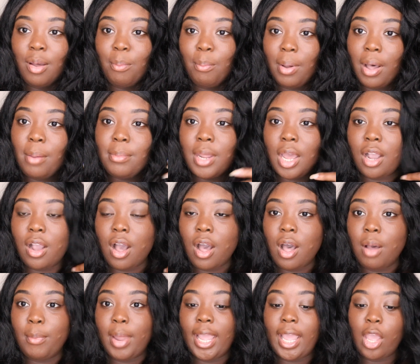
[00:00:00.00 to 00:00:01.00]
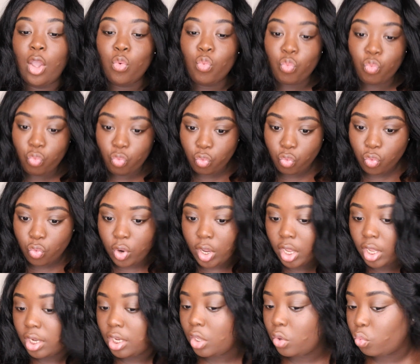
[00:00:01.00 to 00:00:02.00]
bomb.com. Like, it
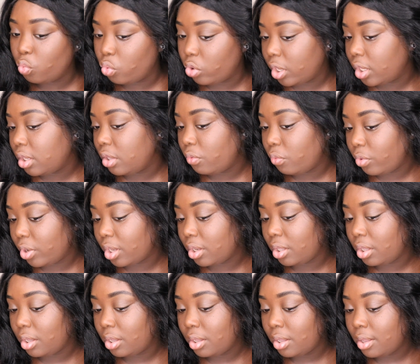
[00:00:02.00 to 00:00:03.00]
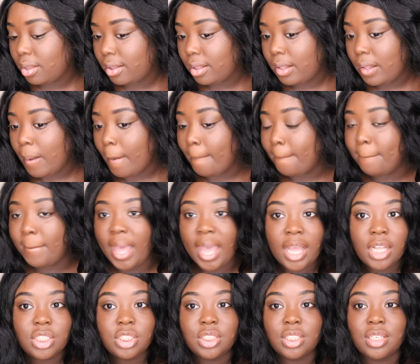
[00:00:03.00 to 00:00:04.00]
really, really, really
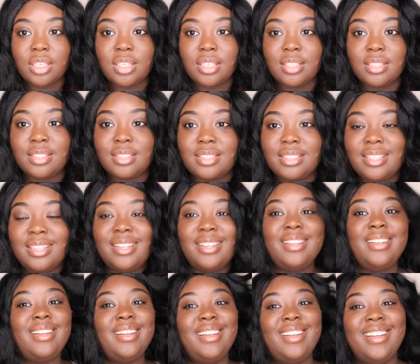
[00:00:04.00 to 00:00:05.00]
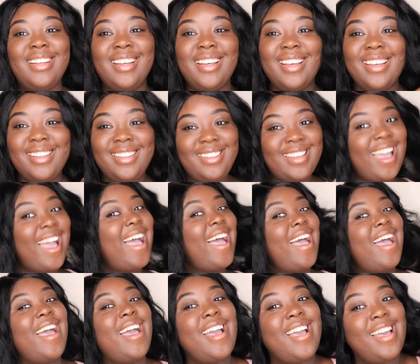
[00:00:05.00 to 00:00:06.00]
matches.
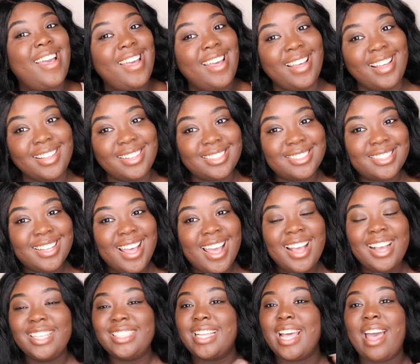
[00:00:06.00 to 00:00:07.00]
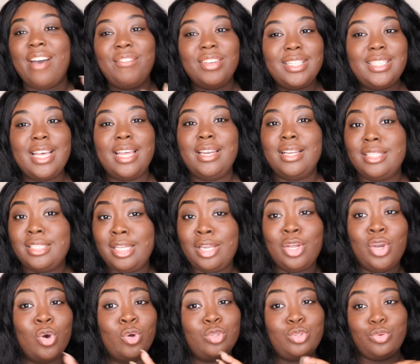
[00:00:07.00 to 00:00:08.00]
Yes, because I have a tendency
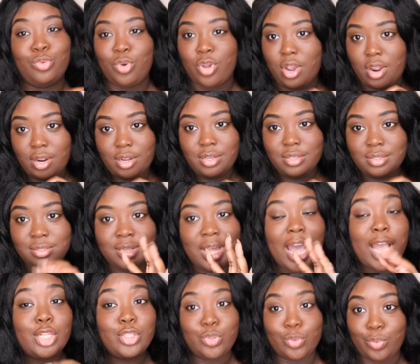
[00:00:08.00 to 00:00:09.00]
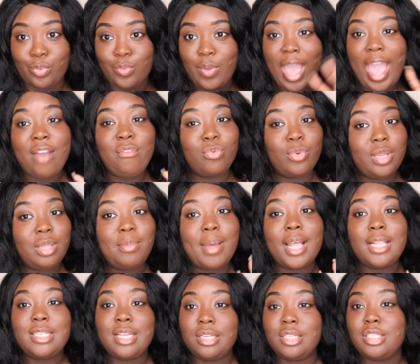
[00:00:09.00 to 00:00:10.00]
to go too dark. I have a really
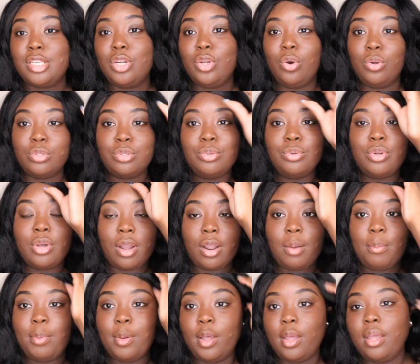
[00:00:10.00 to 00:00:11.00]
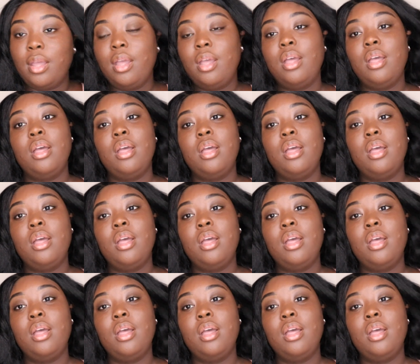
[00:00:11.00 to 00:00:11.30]
bad tendency to go too dark, but